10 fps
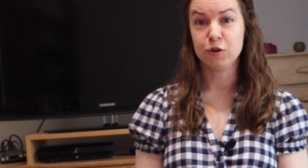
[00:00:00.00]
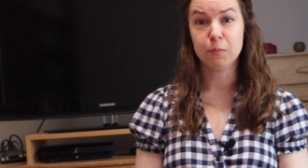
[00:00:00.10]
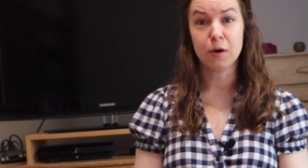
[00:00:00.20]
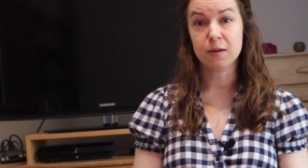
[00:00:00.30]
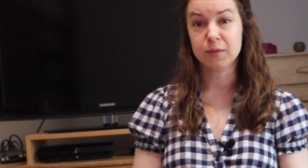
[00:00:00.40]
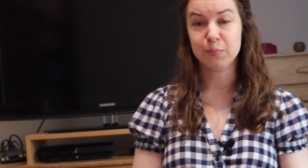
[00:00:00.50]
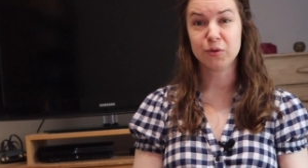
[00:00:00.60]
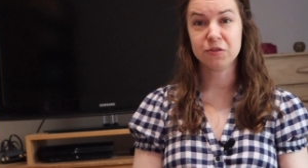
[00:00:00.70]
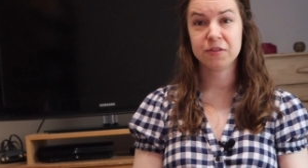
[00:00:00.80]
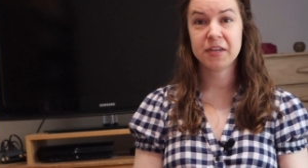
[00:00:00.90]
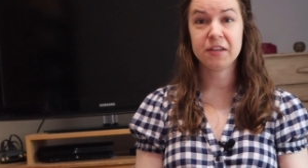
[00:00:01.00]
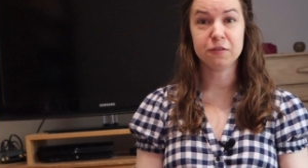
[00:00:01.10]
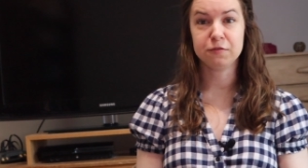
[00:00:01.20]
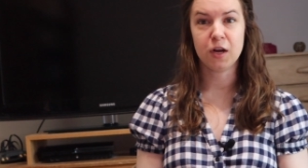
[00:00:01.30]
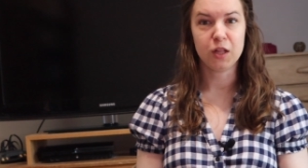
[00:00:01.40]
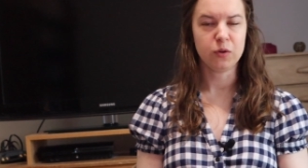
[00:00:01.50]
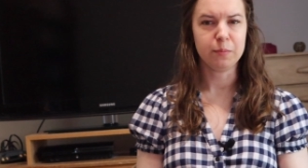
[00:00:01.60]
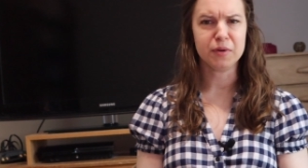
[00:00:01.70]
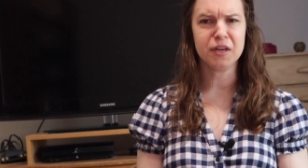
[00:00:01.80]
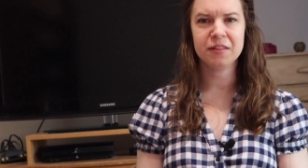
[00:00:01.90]
her mom's birthday the
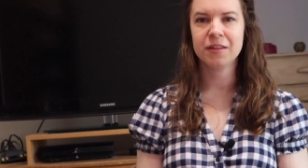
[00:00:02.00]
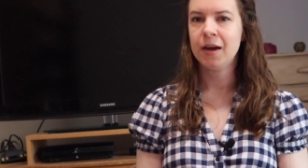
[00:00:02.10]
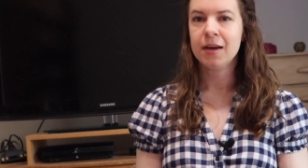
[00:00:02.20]
following month,